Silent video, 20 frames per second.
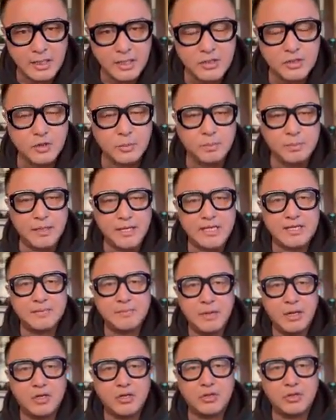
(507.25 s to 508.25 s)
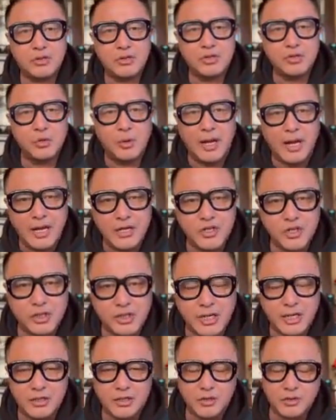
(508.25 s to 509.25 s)
So please make sure you
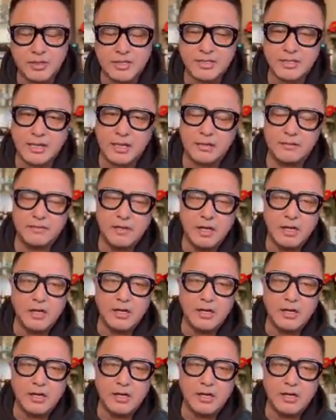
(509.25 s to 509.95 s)
educate yourself,